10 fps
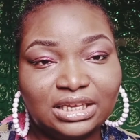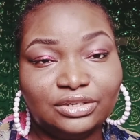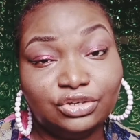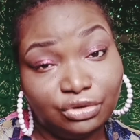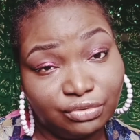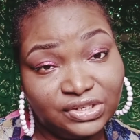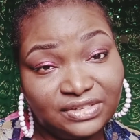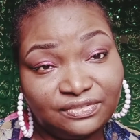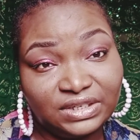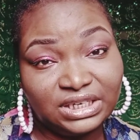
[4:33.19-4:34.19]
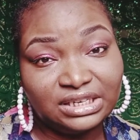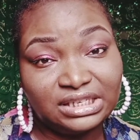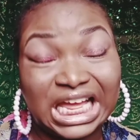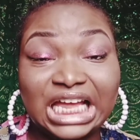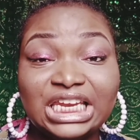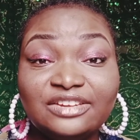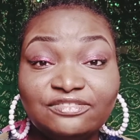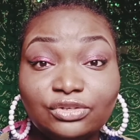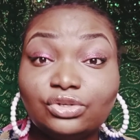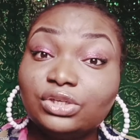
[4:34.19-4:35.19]
neurosyphilis, and
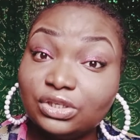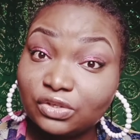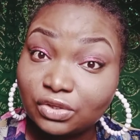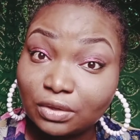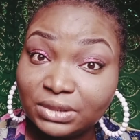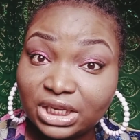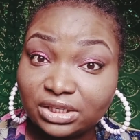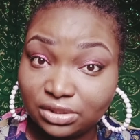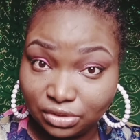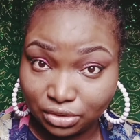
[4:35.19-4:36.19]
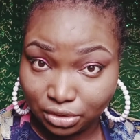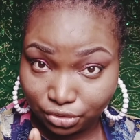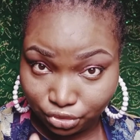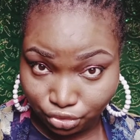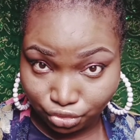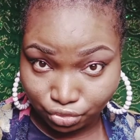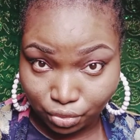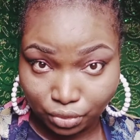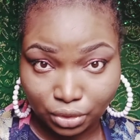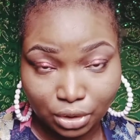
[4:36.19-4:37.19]
even in some cases, stroke.